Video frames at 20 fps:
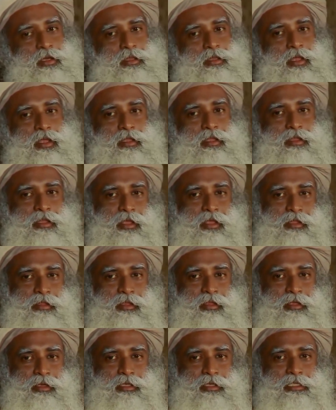that they
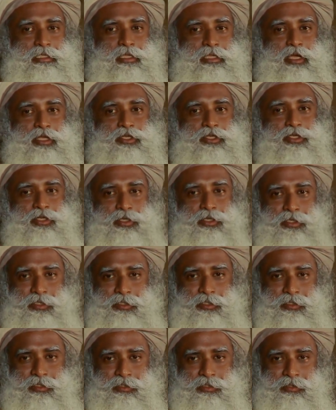think is not
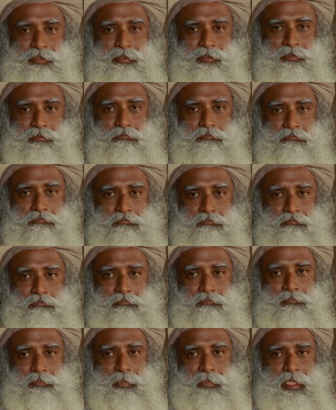serious,
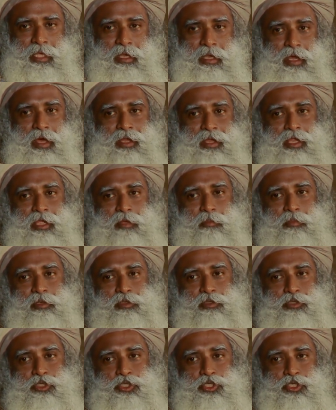they are
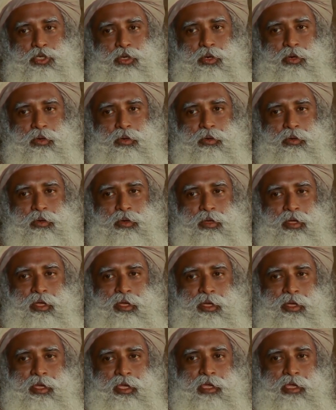unable to show
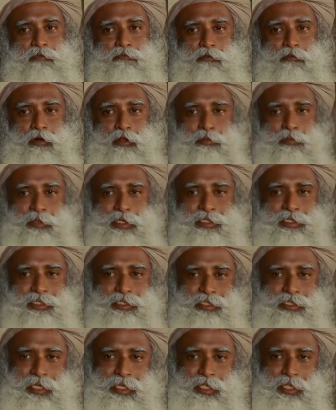involvement
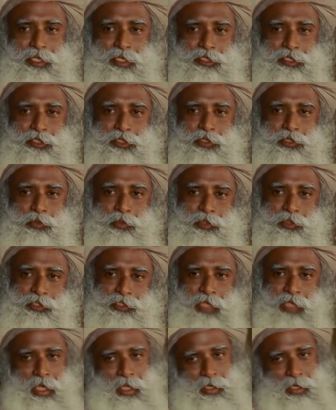and dedication
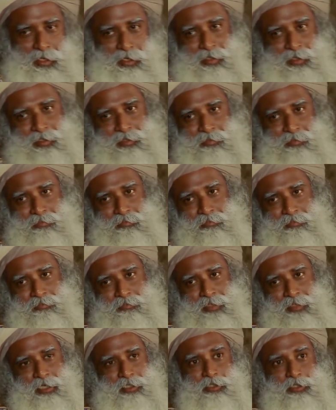towards that.
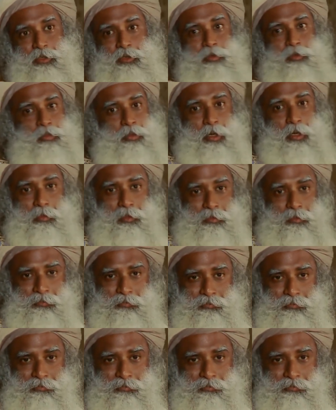That's the whole problem.